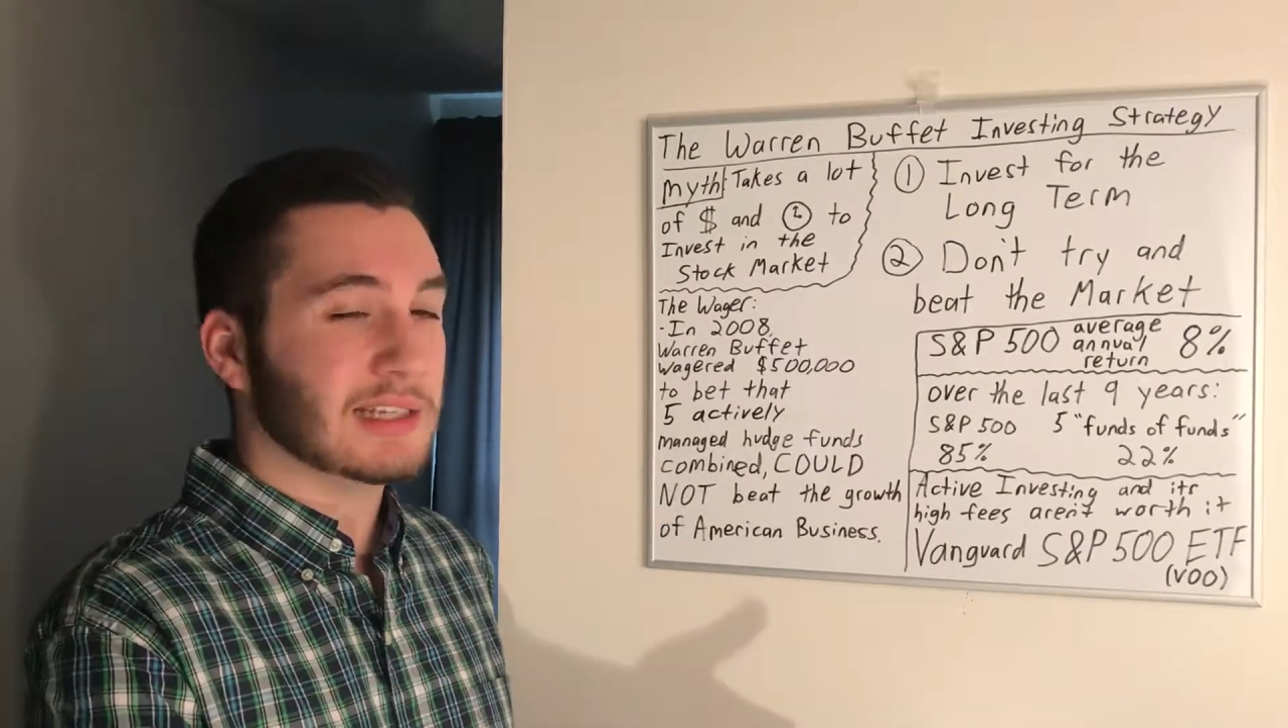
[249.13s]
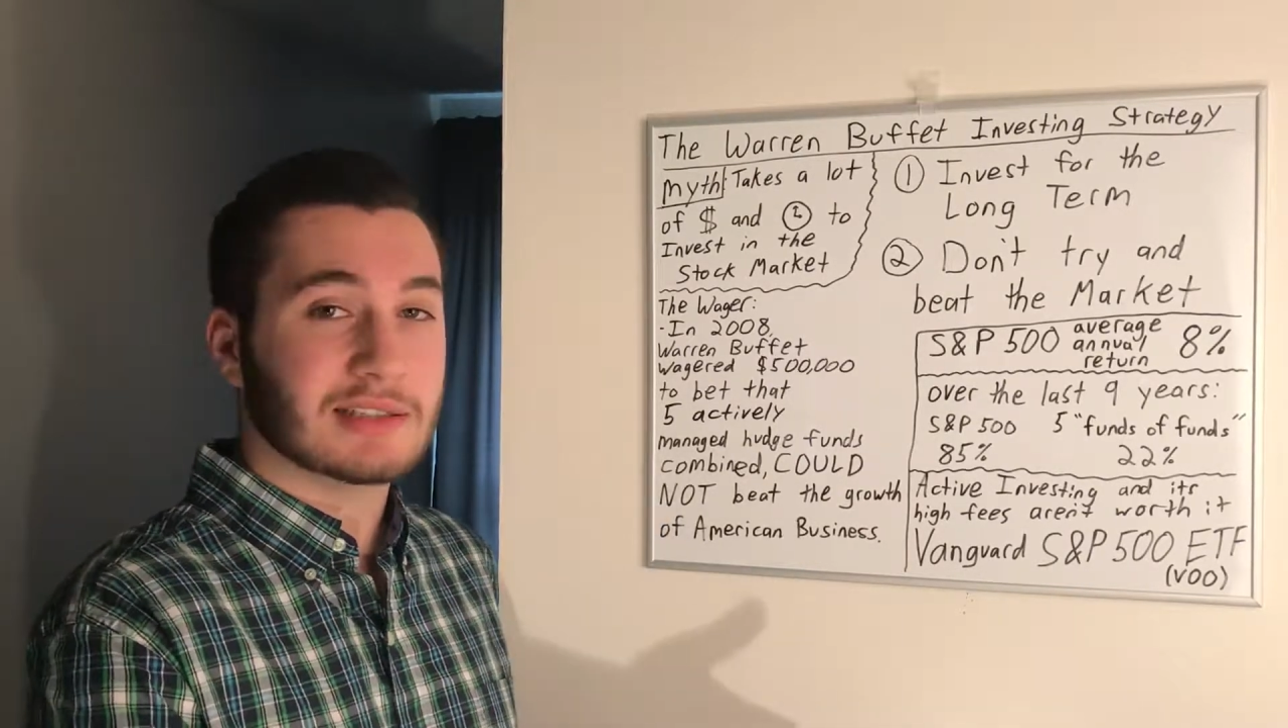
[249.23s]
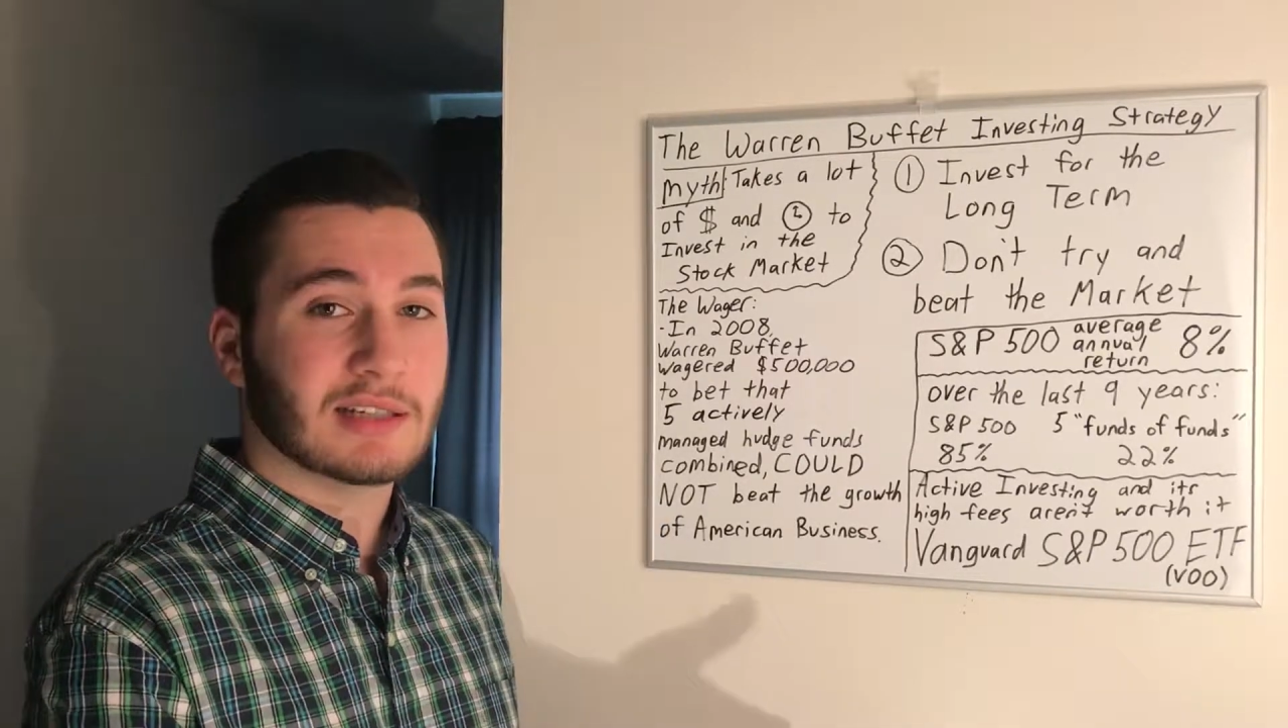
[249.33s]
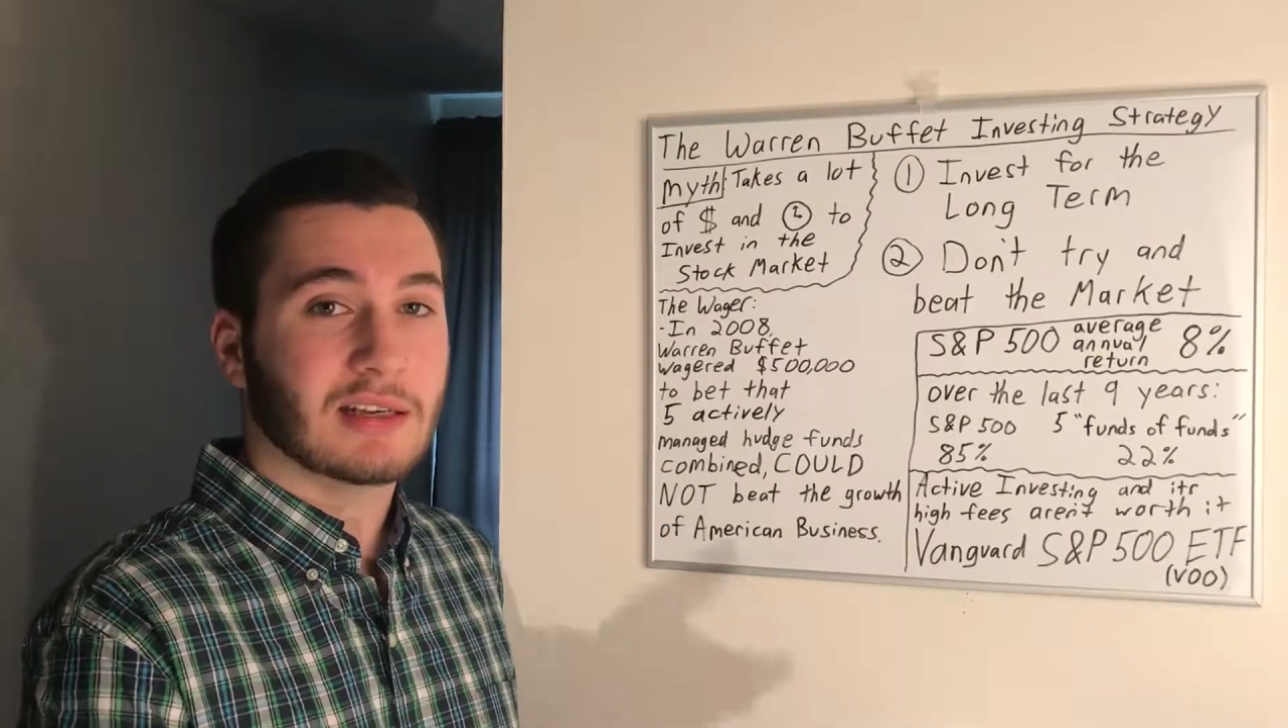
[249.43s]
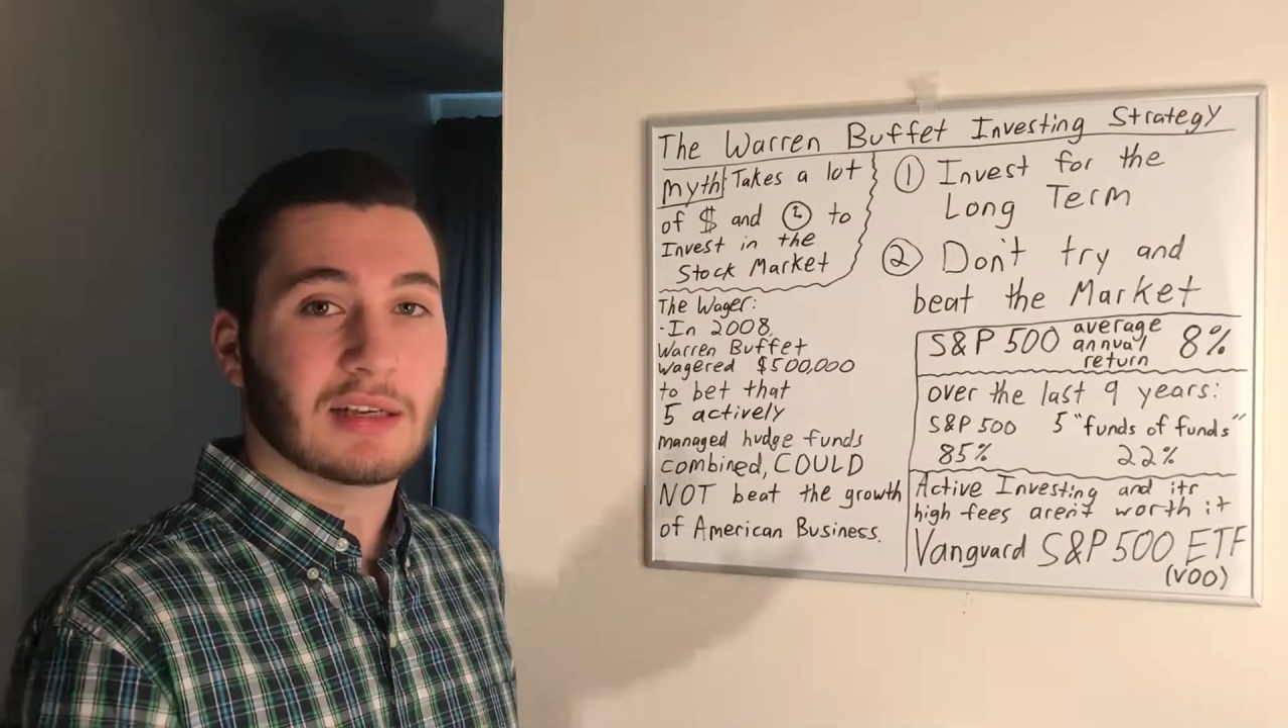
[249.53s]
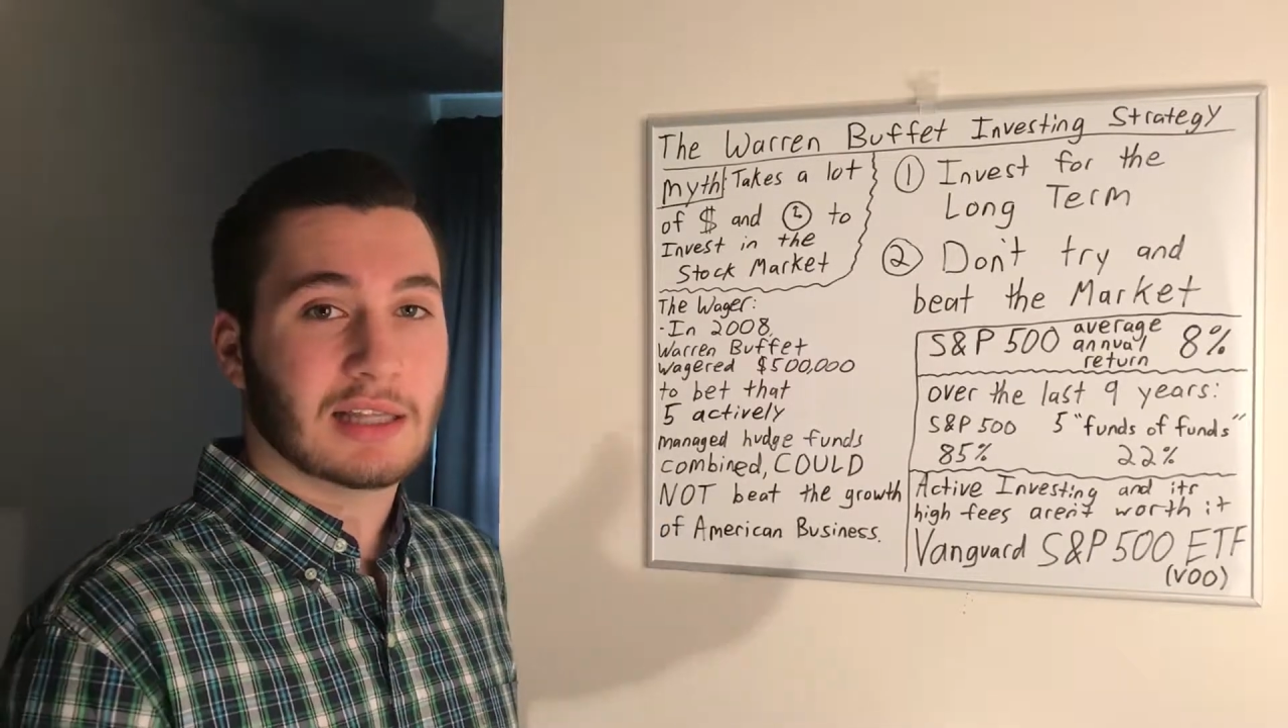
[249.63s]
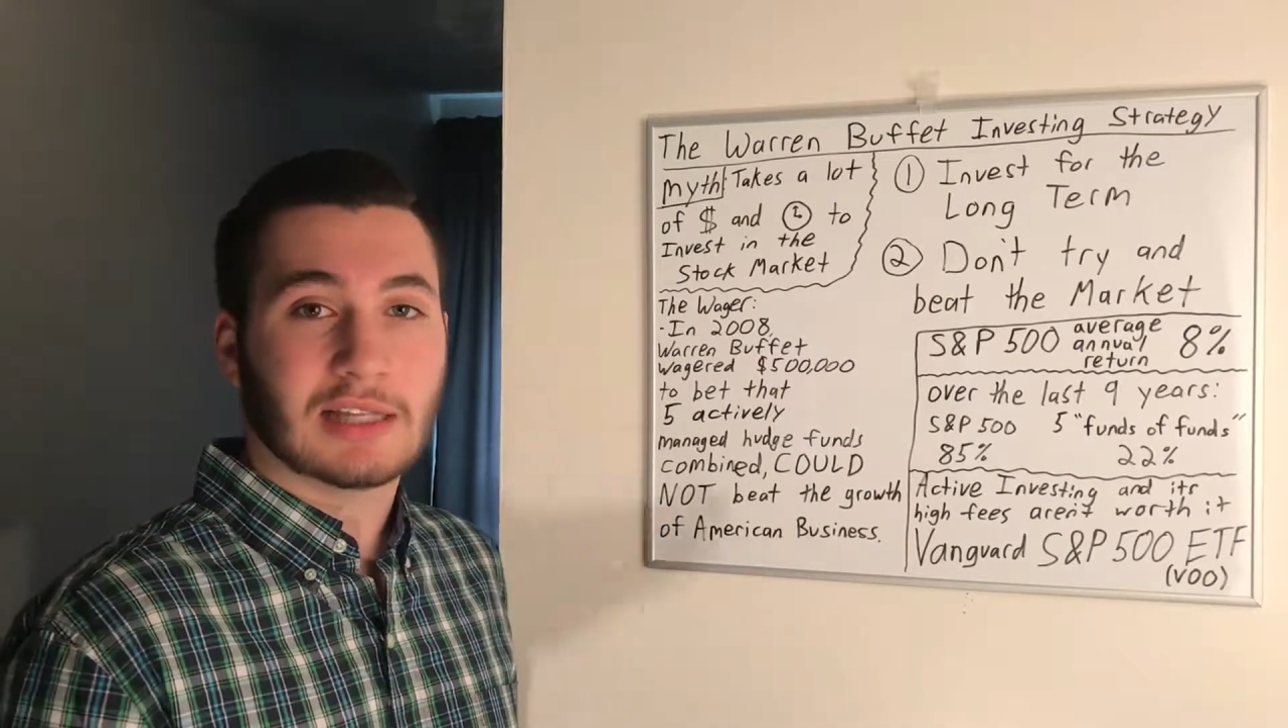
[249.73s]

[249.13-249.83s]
this.